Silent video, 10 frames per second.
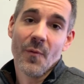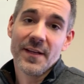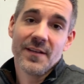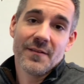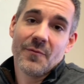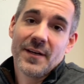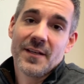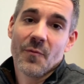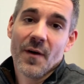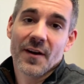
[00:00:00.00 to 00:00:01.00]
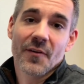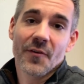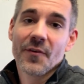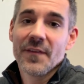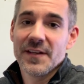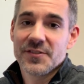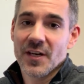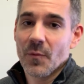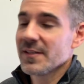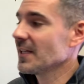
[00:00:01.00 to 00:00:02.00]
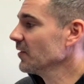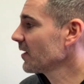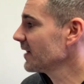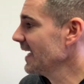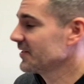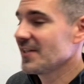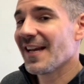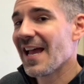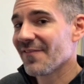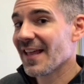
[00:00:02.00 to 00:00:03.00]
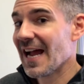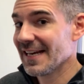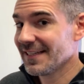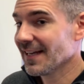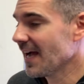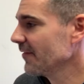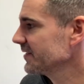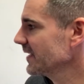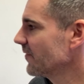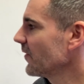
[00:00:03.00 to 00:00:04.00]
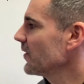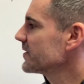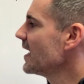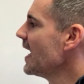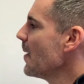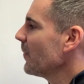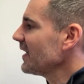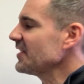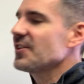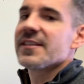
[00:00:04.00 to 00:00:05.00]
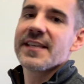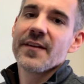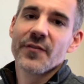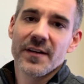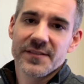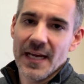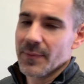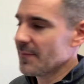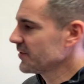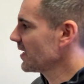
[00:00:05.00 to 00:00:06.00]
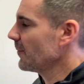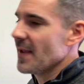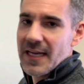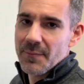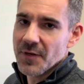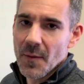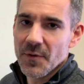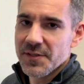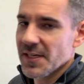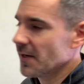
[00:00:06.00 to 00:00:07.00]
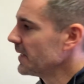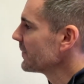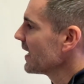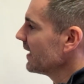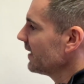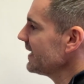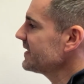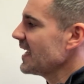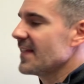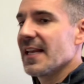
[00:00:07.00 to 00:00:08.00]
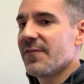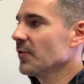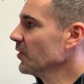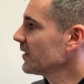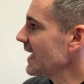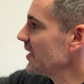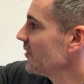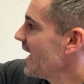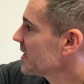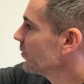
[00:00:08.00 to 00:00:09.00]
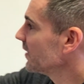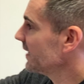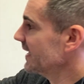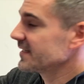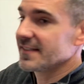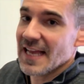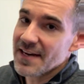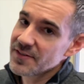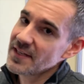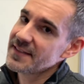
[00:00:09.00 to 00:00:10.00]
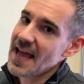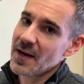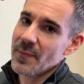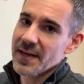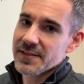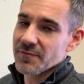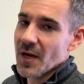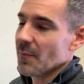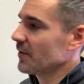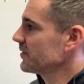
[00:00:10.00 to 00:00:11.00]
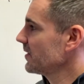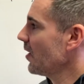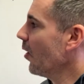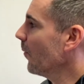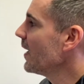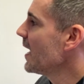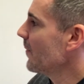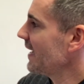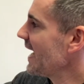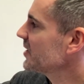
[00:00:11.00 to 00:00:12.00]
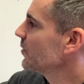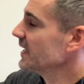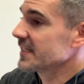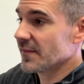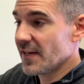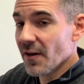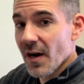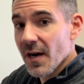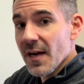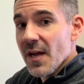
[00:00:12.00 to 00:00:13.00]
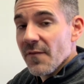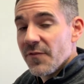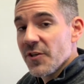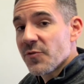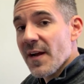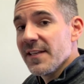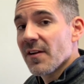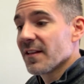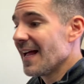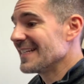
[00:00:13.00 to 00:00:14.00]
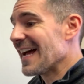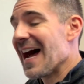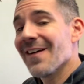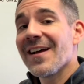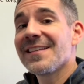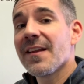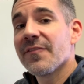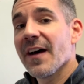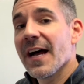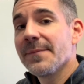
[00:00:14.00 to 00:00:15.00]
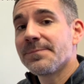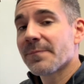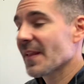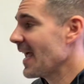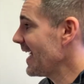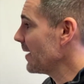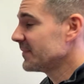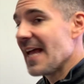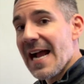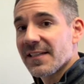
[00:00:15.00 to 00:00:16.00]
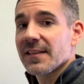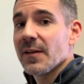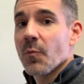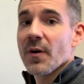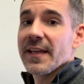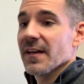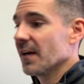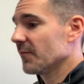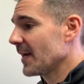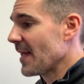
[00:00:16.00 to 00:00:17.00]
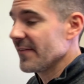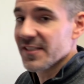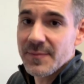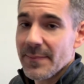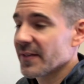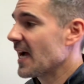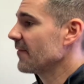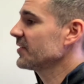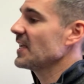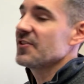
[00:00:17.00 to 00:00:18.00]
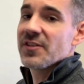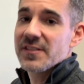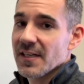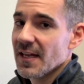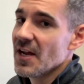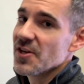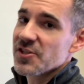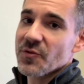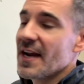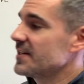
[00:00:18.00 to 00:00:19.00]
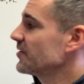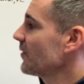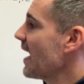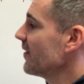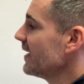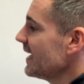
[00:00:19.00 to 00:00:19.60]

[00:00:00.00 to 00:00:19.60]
What do you want to earn this year? What does it look like? So you got to have that idea, obviously, first. But let's just say, for example, I'm just going to make up numbers here. Let's say that if you look at your actual list, not just a database of numbers and hope, but actual list of here are future ideal clients I've identified, and I'm tactically working on, right? I'm having some type of conversations and strategies around.